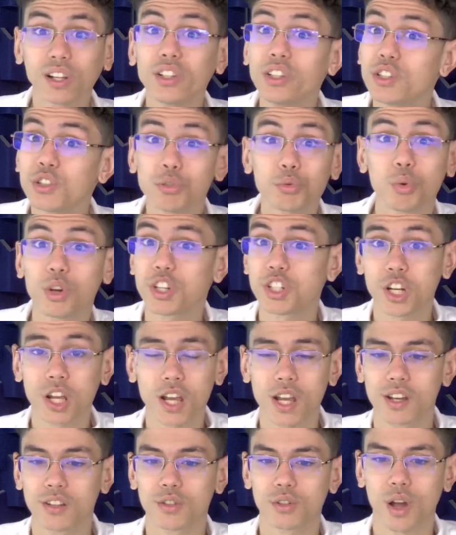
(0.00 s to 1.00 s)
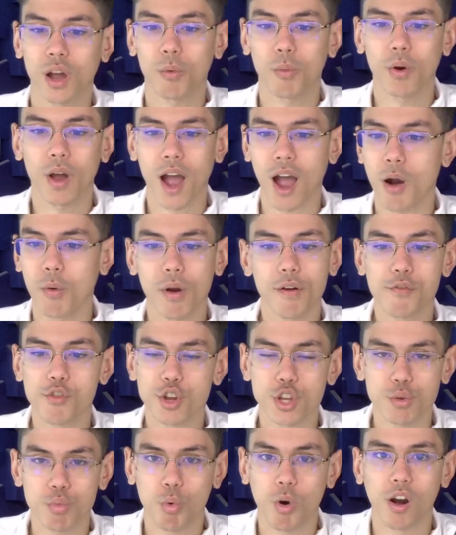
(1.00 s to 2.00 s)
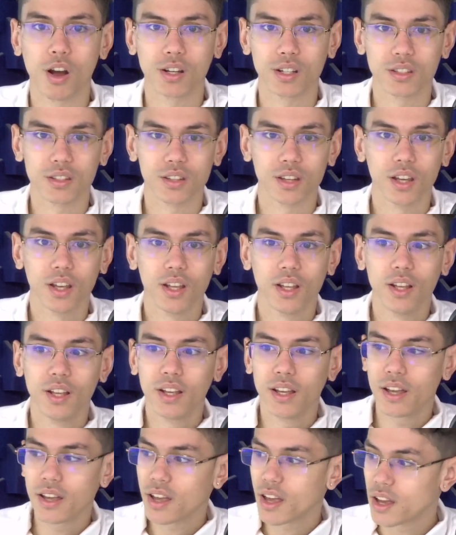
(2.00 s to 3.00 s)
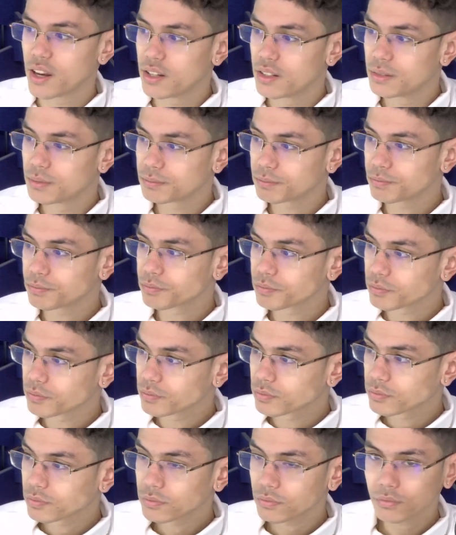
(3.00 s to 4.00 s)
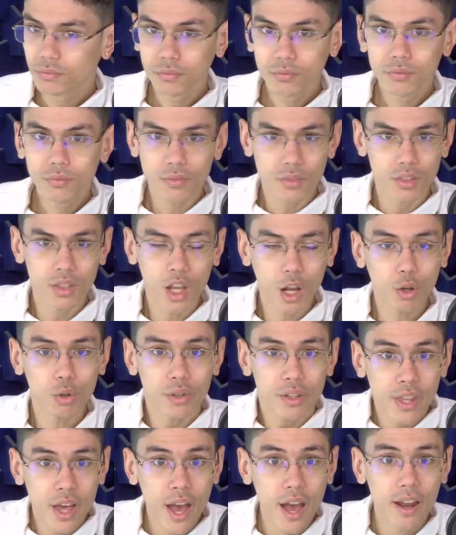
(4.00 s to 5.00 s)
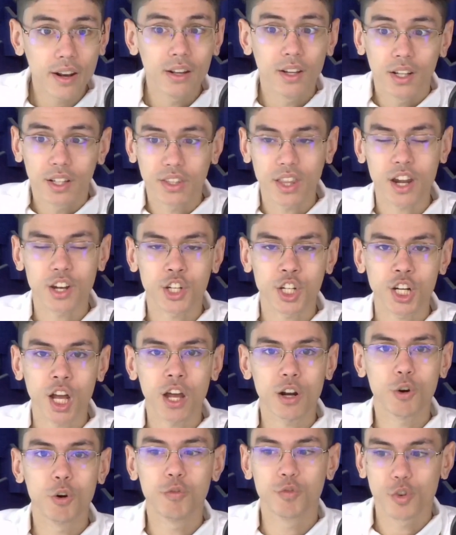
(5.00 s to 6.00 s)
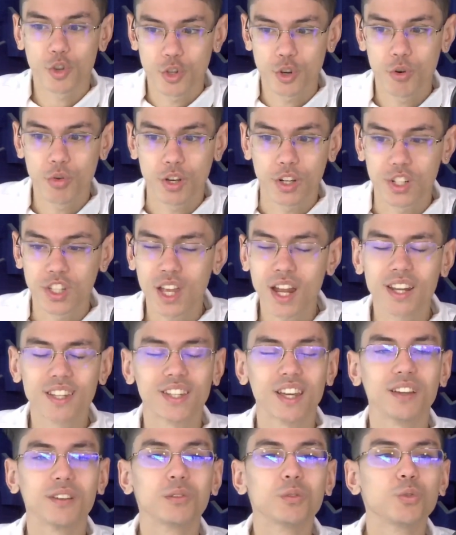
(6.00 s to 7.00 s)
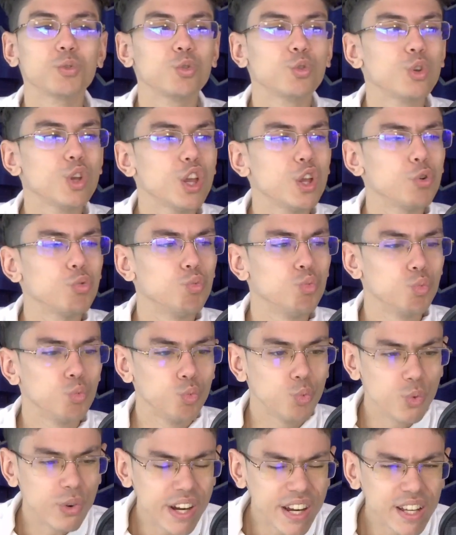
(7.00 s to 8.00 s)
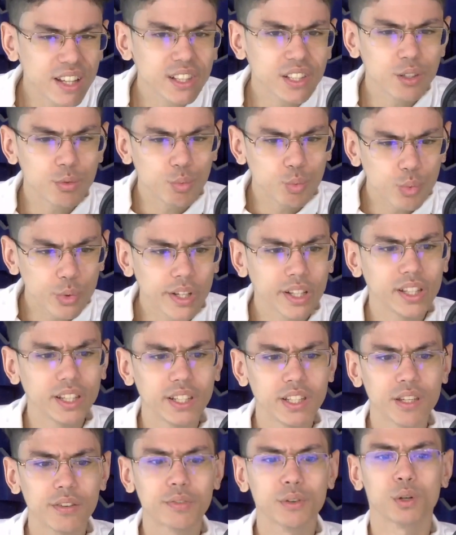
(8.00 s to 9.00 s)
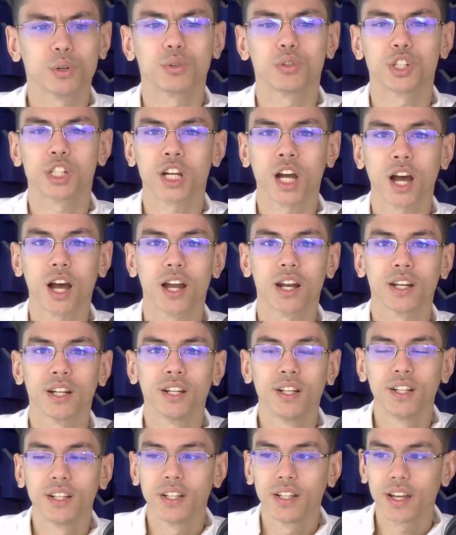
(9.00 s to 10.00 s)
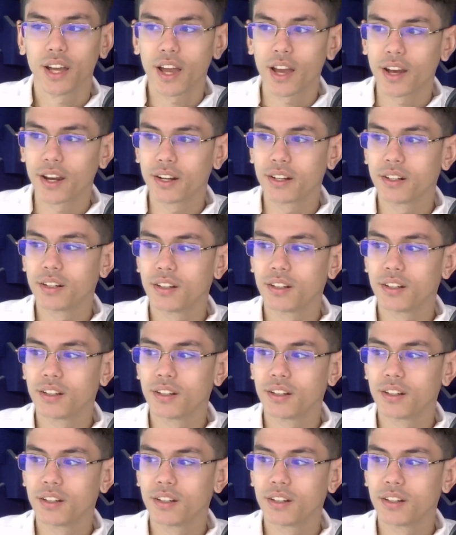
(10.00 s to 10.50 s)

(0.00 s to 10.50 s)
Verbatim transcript: switch hands how, however he wants. And not only that, that shot over Jokic, that is a really really difficult shot. And